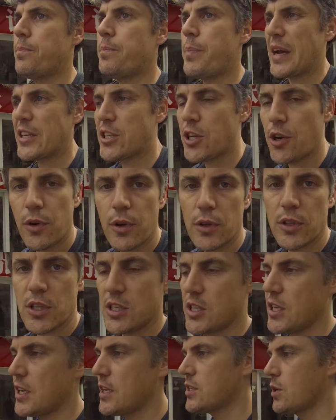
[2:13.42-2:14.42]
Bacterial
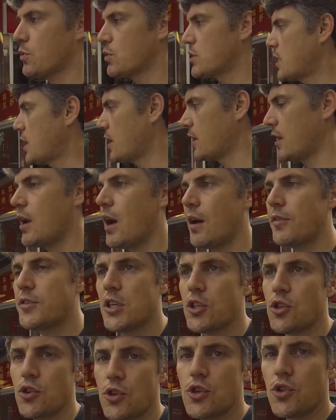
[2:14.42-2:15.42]
disease that was killing off
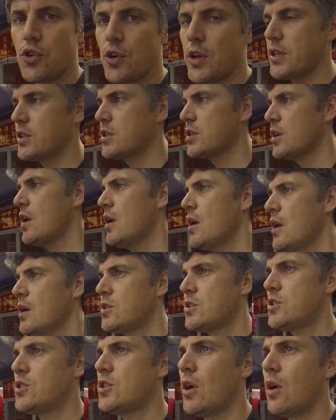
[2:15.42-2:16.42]
citrus trees.
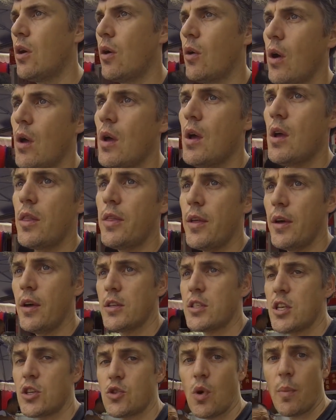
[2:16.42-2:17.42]
So the
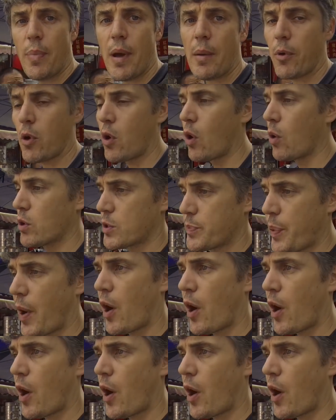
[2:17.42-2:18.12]
Sichuan peppercorn was